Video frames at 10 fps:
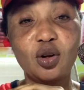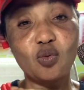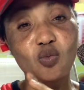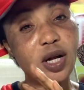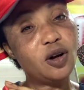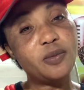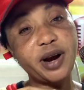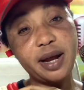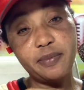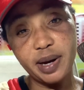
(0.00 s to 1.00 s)
Welcome
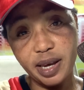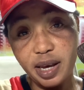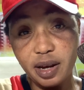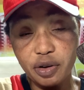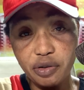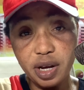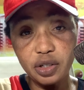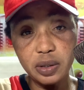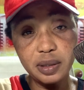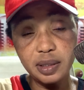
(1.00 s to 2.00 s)
right back here,
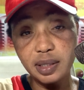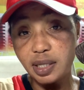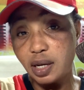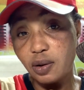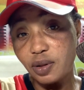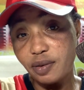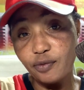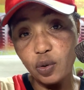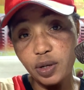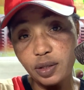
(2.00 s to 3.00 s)
creation, still on the
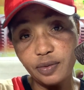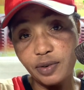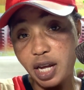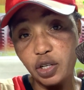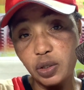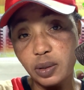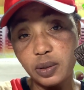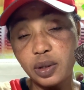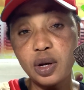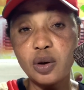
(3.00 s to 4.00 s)
voice of
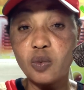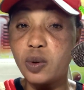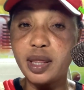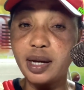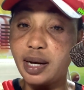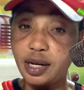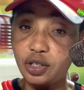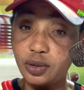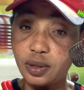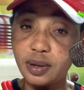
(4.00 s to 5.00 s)
nature with the
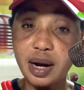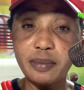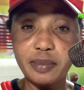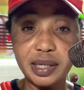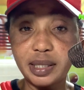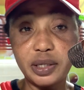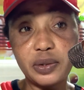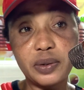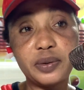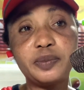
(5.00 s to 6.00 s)
nature
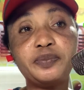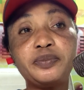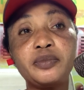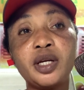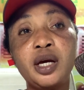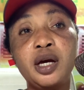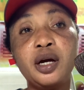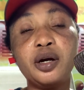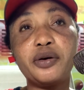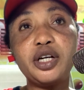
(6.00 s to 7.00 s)
ambassador.
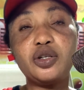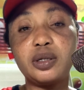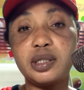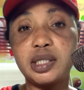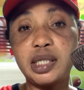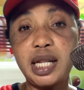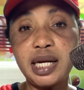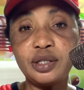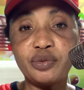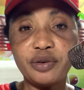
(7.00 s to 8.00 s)
Creations,
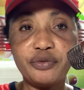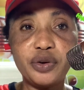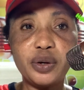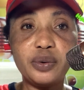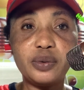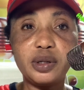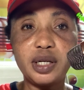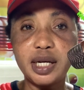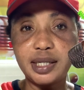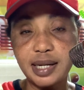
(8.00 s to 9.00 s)
let's review
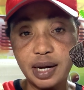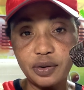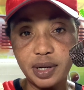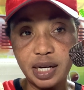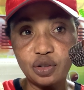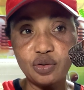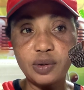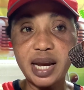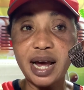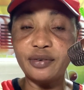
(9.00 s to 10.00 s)
yet another true
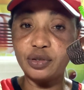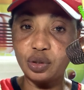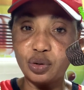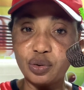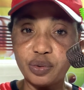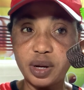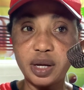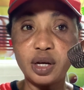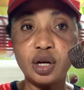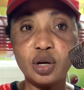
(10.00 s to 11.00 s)
life story,
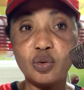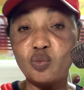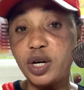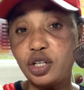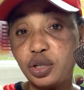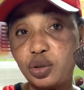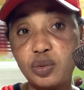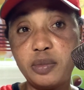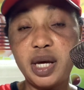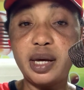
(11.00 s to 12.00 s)
which to
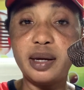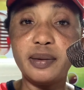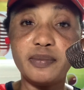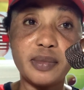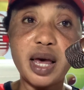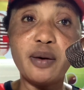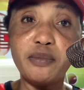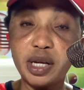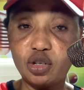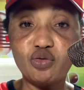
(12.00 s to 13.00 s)
me, a
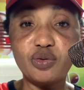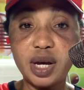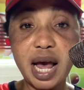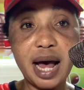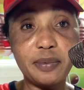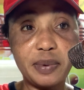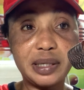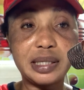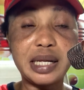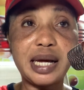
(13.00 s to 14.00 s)
mystery I
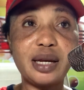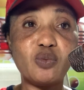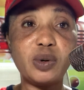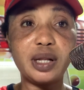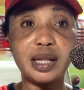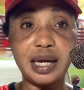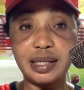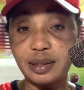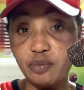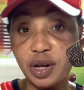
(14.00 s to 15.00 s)
personally
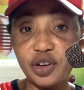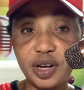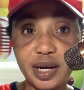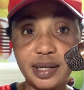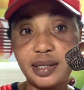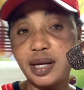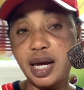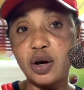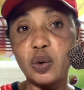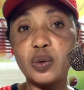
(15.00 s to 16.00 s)
witnessed many years
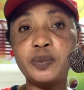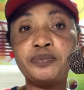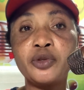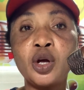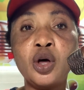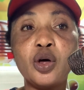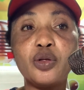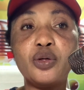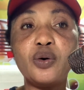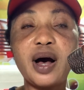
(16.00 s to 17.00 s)
ago.
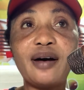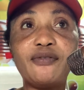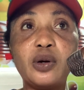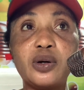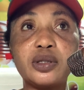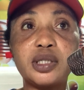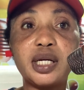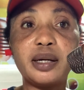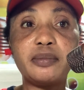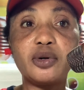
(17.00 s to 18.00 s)
Though I've lost
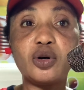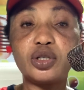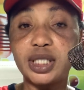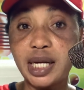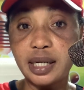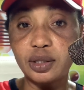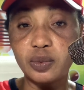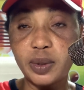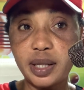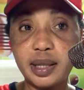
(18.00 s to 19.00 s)
contact
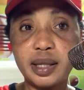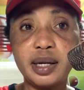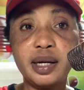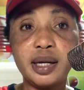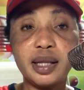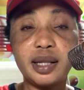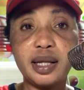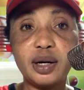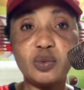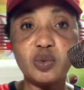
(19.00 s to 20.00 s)
with
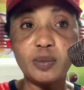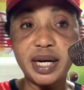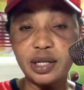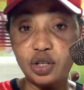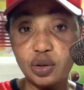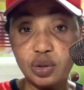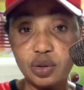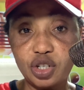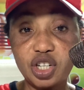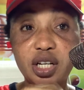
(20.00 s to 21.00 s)
the woman due
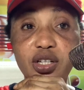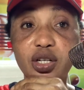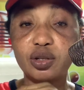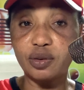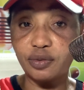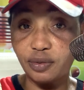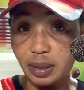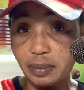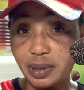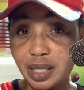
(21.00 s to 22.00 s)
to changes of
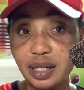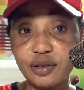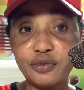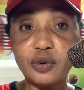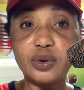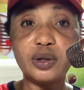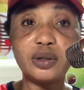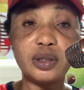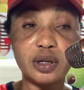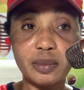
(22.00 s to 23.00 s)
cell phone
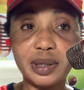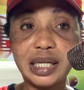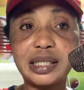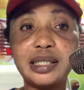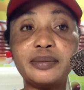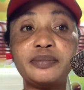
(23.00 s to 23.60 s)
numbers,